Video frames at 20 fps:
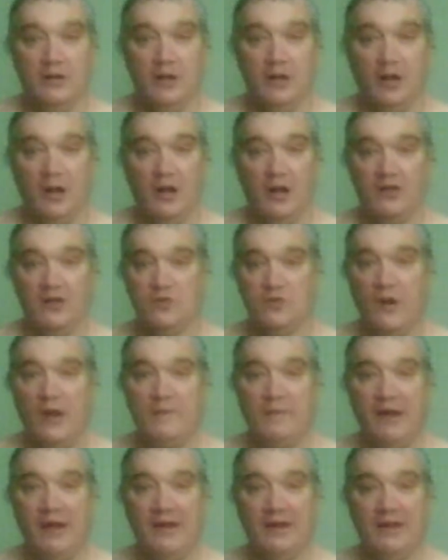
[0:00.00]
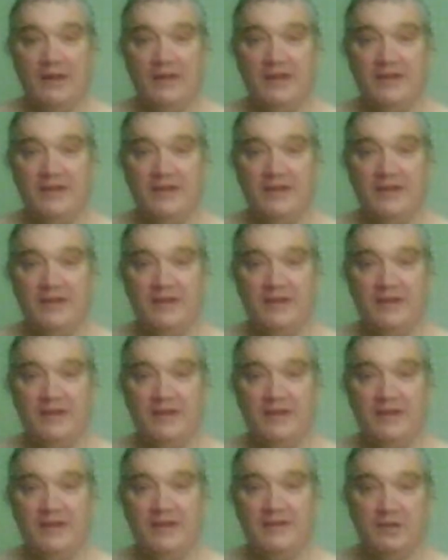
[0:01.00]
A straight man at least has the
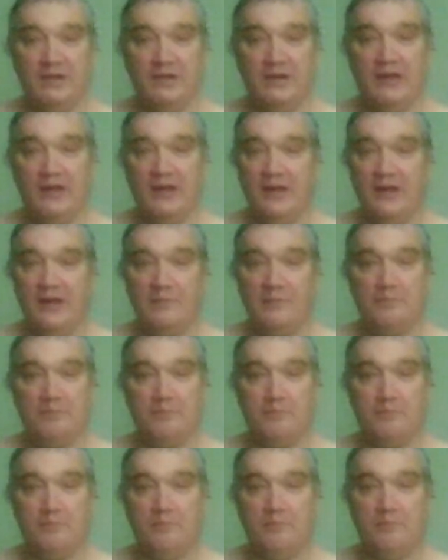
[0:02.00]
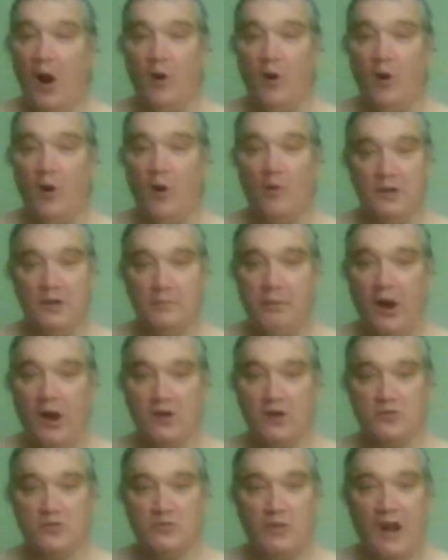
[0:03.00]
option Paul the
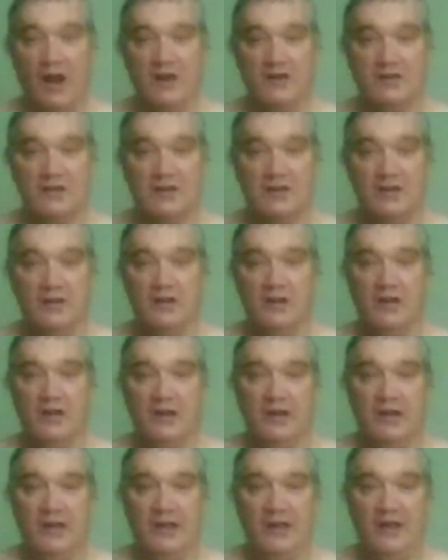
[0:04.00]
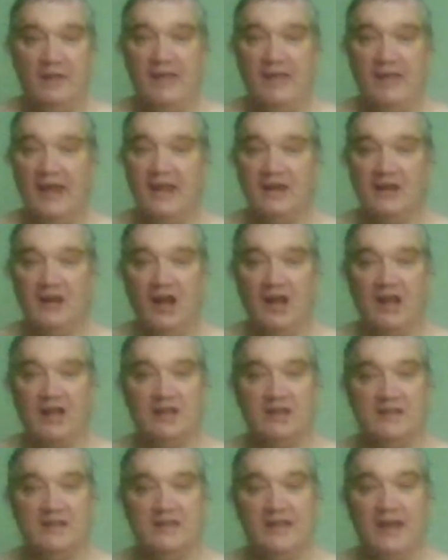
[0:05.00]
apostle writes, "If they cannot
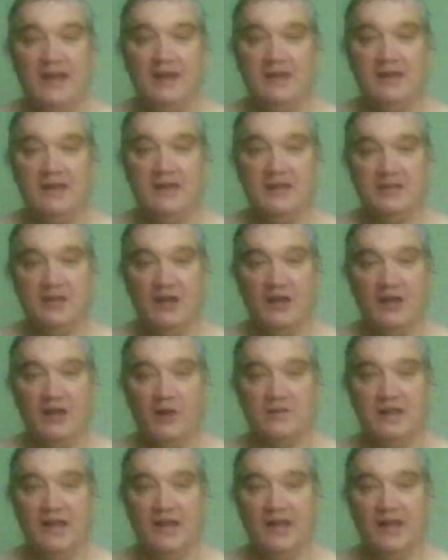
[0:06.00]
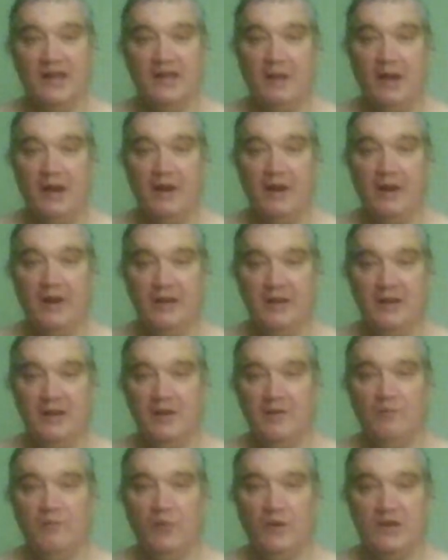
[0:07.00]
contain themselves, let them marry,
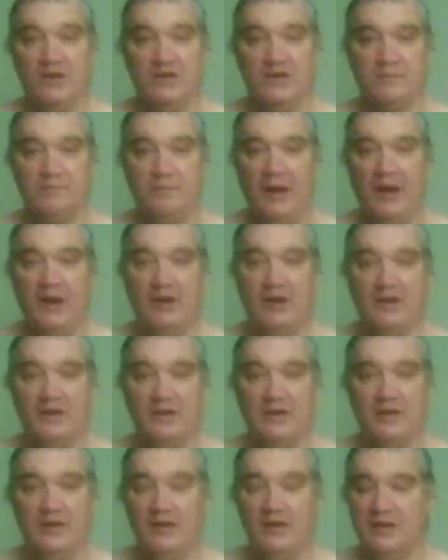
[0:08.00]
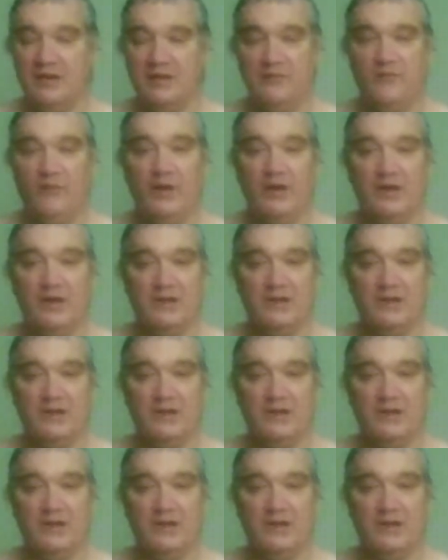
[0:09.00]
for it is for it